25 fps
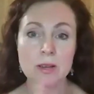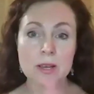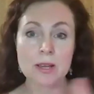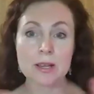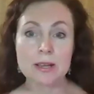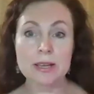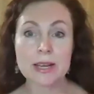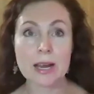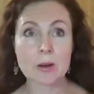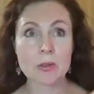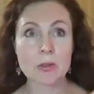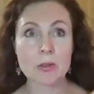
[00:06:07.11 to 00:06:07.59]

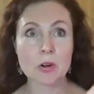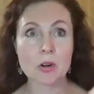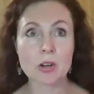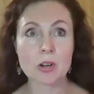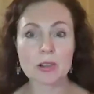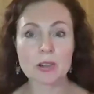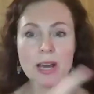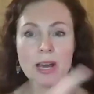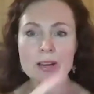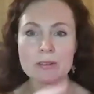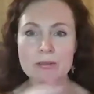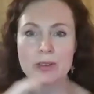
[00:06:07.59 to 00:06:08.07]
Now, there are a
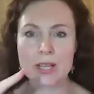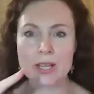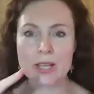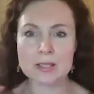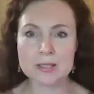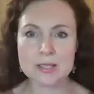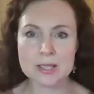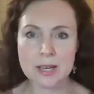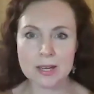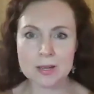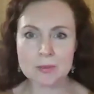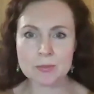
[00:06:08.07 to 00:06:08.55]
lot of
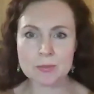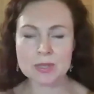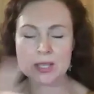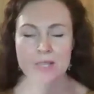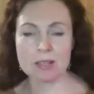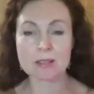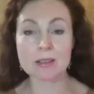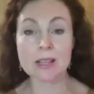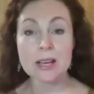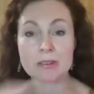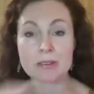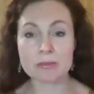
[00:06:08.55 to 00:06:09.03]
enzymes and a
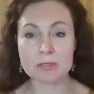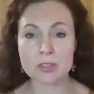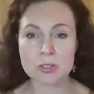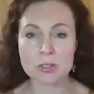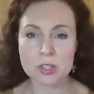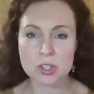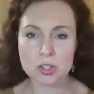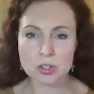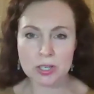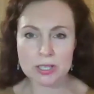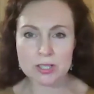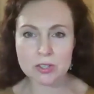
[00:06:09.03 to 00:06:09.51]
lot of
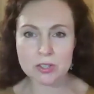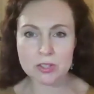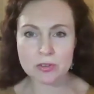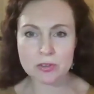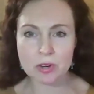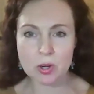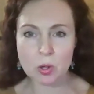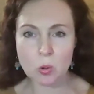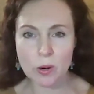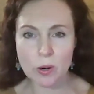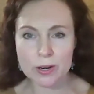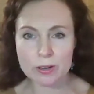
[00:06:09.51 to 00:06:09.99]
nutrients
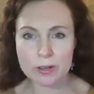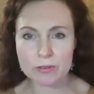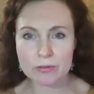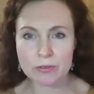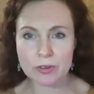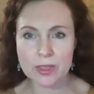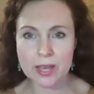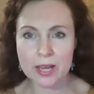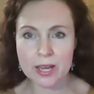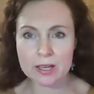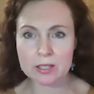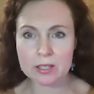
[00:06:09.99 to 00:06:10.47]
required for
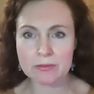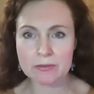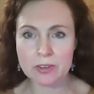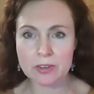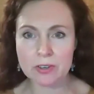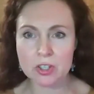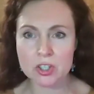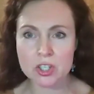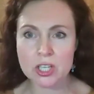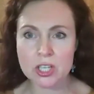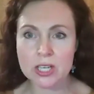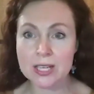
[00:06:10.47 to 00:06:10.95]
that
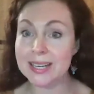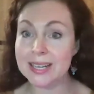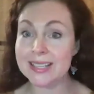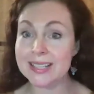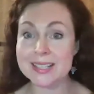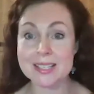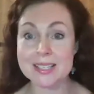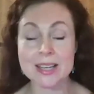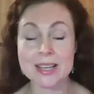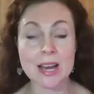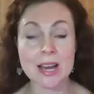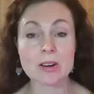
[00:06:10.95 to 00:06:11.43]
conversion, and
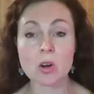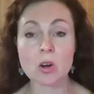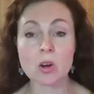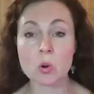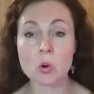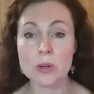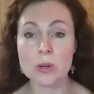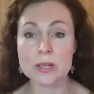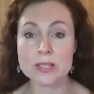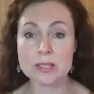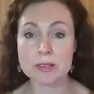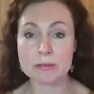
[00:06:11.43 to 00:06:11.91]
it's not
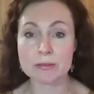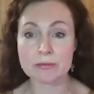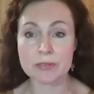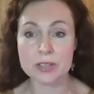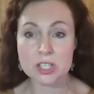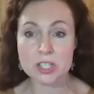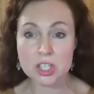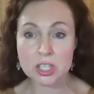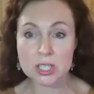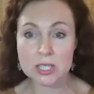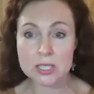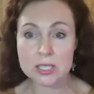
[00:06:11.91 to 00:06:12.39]
always
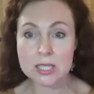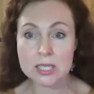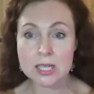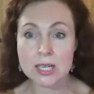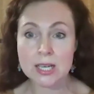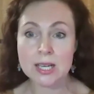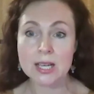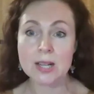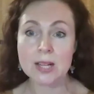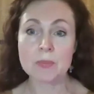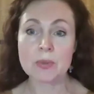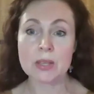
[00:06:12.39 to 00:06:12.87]
efficient.
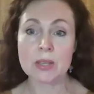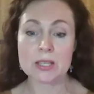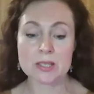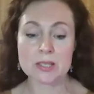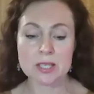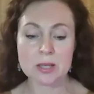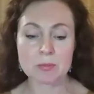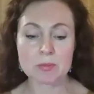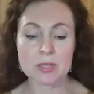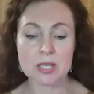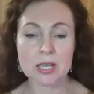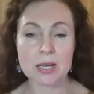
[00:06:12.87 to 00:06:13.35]
And
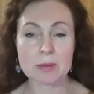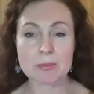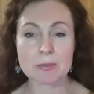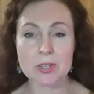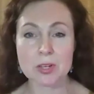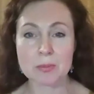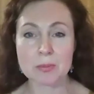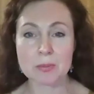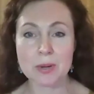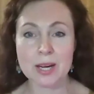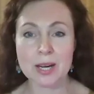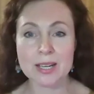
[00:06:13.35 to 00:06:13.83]
sometimes our
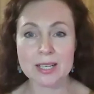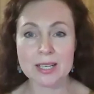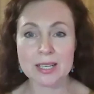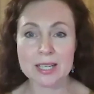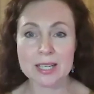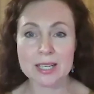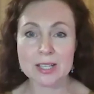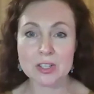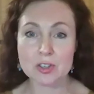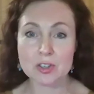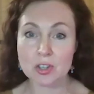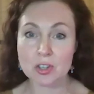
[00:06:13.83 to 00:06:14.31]
body
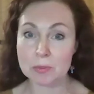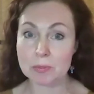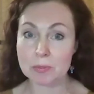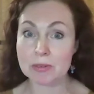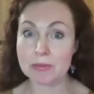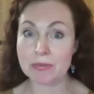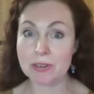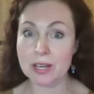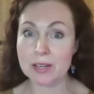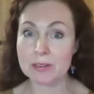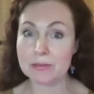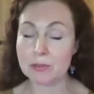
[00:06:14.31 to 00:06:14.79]
needs
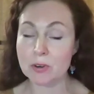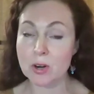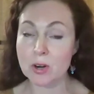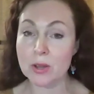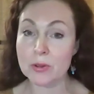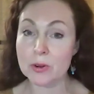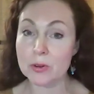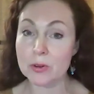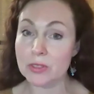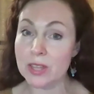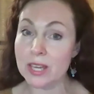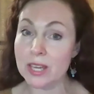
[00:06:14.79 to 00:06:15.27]
tryptophan for
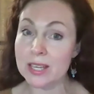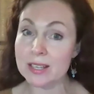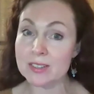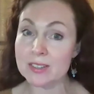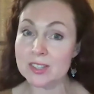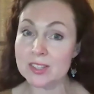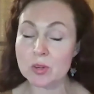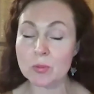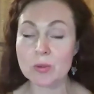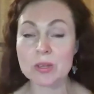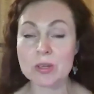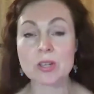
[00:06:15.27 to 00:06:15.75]
other things,
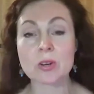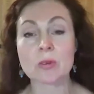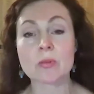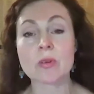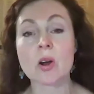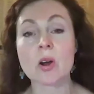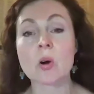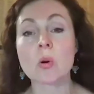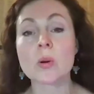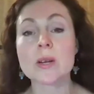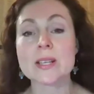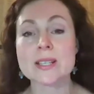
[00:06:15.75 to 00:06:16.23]
so we don't
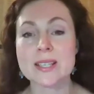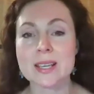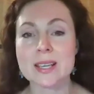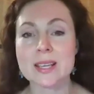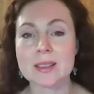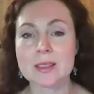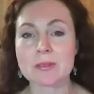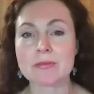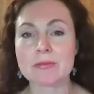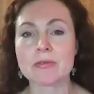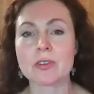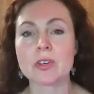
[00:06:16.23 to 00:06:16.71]
always get
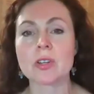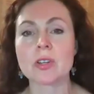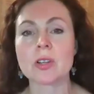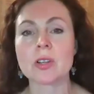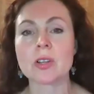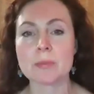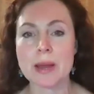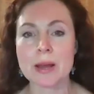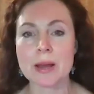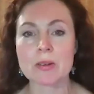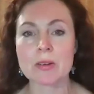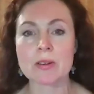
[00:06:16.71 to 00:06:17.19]
the full
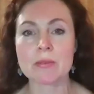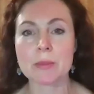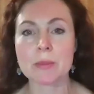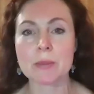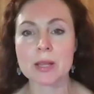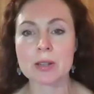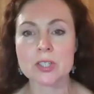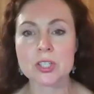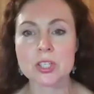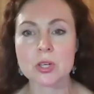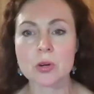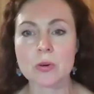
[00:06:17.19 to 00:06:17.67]
amount of
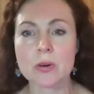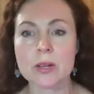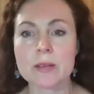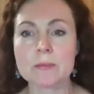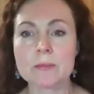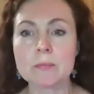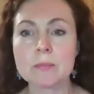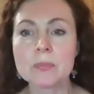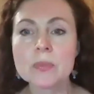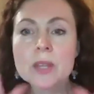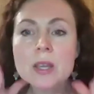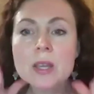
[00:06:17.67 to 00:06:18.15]

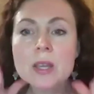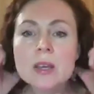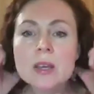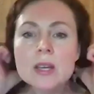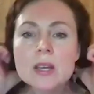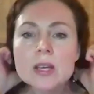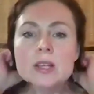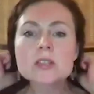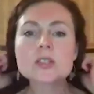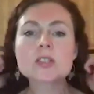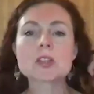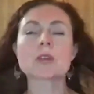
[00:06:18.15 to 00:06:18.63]
melatonin.
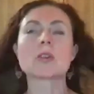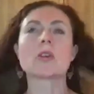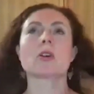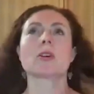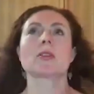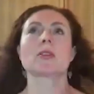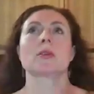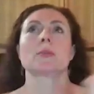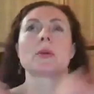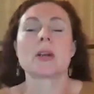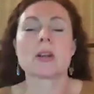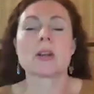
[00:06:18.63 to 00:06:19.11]
So your
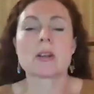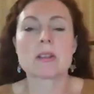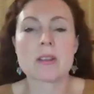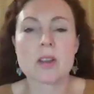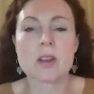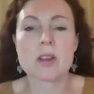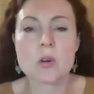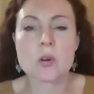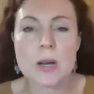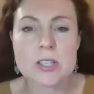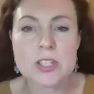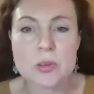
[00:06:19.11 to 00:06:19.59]
other part of the
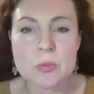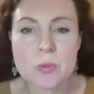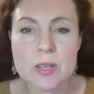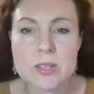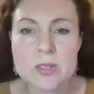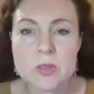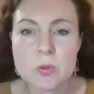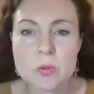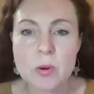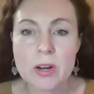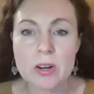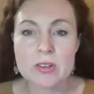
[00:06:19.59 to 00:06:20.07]
question
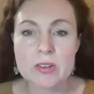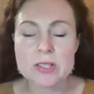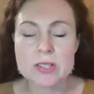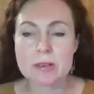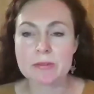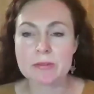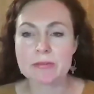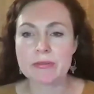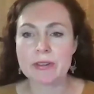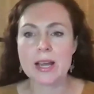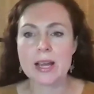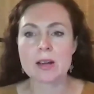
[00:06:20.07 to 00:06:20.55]
was, where is it
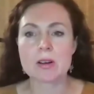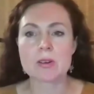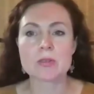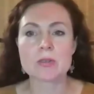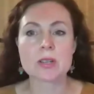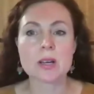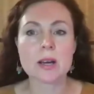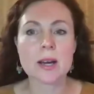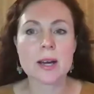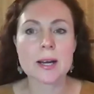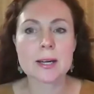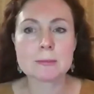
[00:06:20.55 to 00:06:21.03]
found?
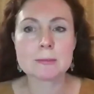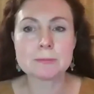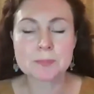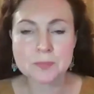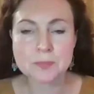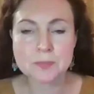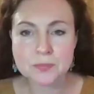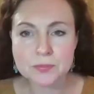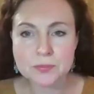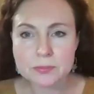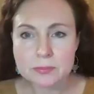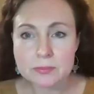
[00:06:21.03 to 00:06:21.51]

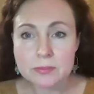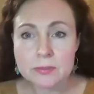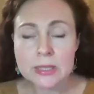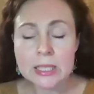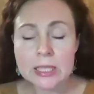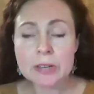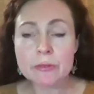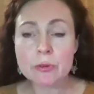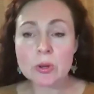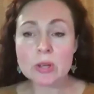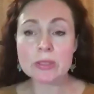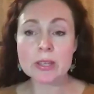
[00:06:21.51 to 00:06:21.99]

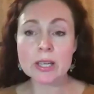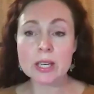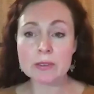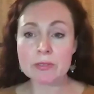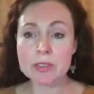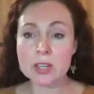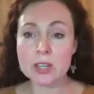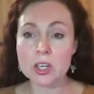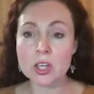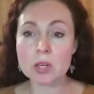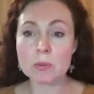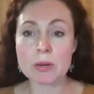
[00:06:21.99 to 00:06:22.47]
If we think of the
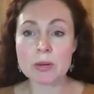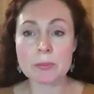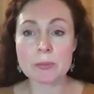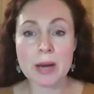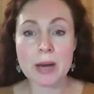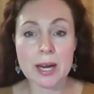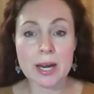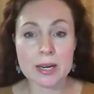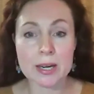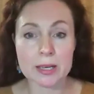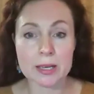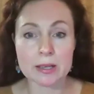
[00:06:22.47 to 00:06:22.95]
human
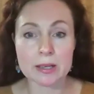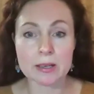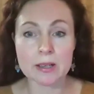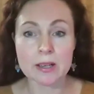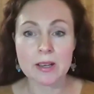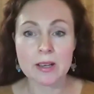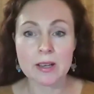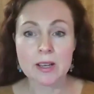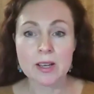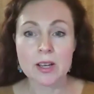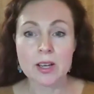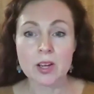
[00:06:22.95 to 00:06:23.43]
body,
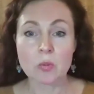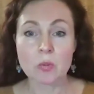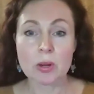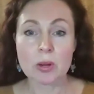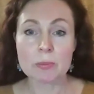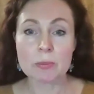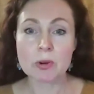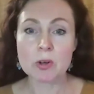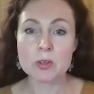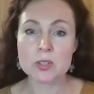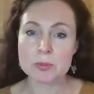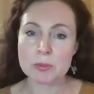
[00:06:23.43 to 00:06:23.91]
when
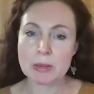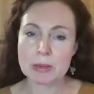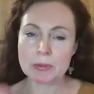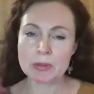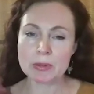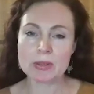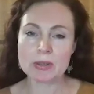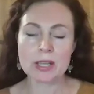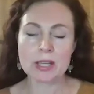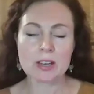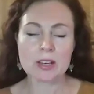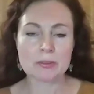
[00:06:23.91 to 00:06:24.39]
most people
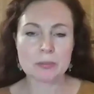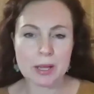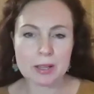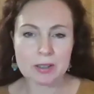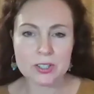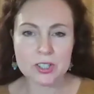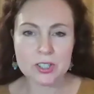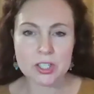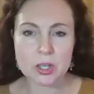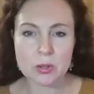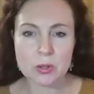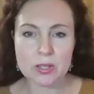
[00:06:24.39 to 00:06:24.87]
think of
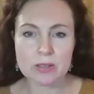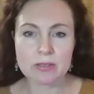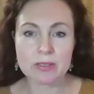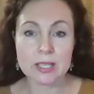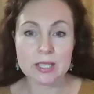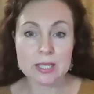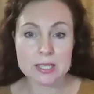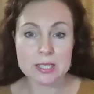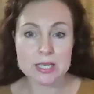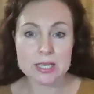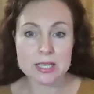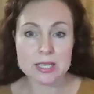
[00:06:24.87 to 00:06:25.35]
melatonin
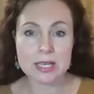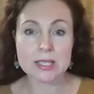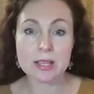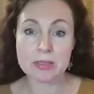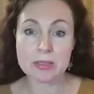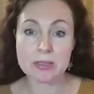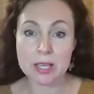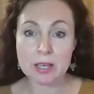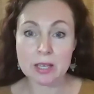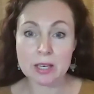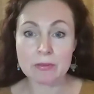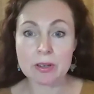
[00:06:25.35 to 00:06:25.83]
these days, they
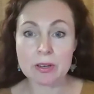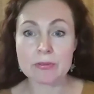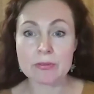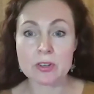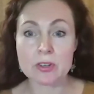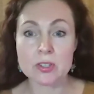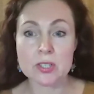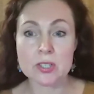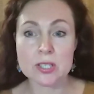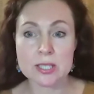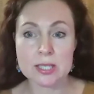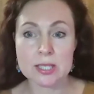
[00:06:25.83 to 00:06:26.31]
think of it for
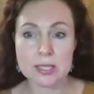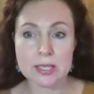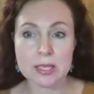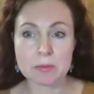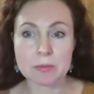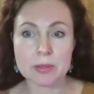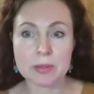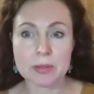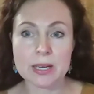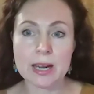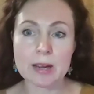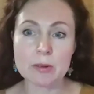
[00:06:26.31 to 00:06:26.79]

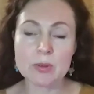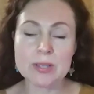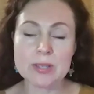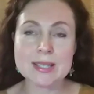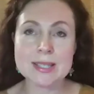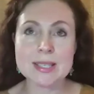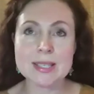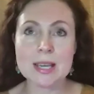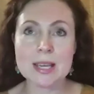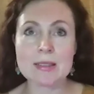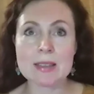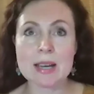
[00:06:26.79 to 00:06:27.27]
sleep. And I would
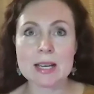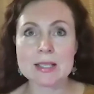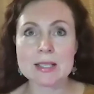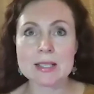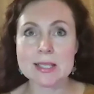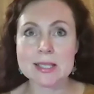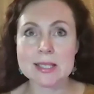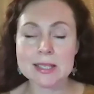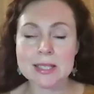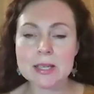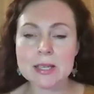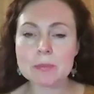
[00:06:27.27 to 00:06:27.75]
say that
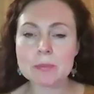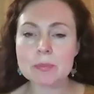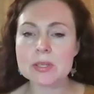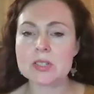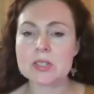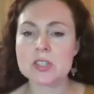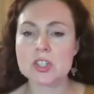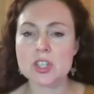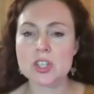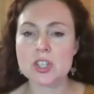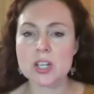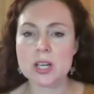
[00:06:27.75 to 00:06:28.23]
sleep
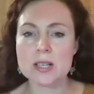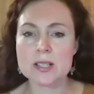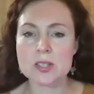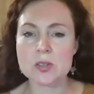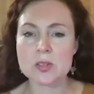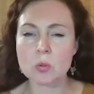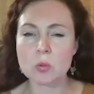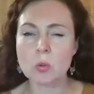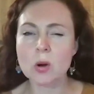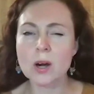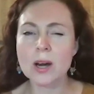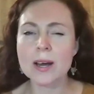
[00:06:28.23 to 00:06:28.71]
is just
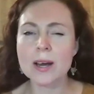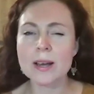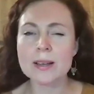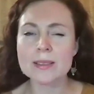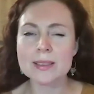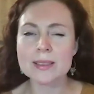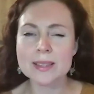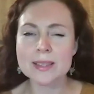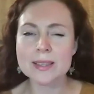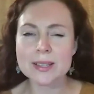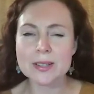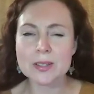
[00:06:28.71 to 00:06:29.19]
one
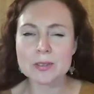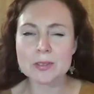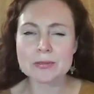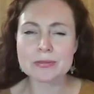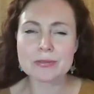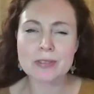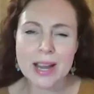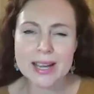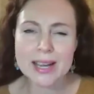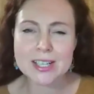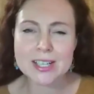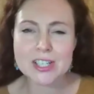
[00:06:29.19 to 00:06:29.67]
little
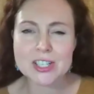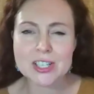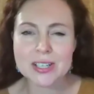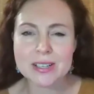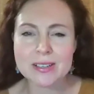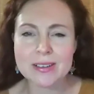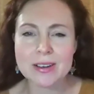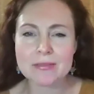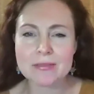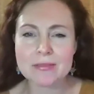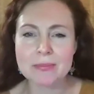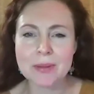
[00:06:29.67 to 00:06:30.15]

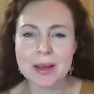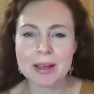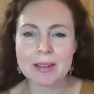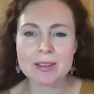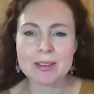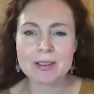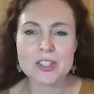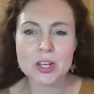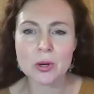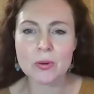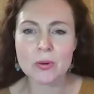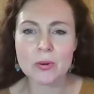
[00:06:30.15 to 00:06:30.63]
fraction of
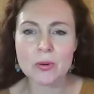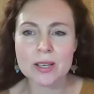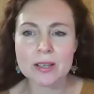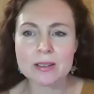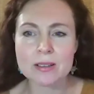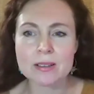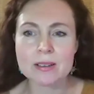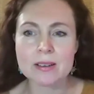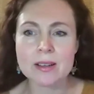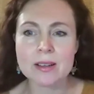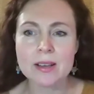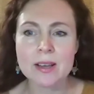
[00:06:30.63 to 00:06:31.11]

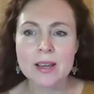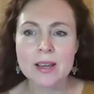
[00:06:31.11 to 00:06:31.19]
melatonin.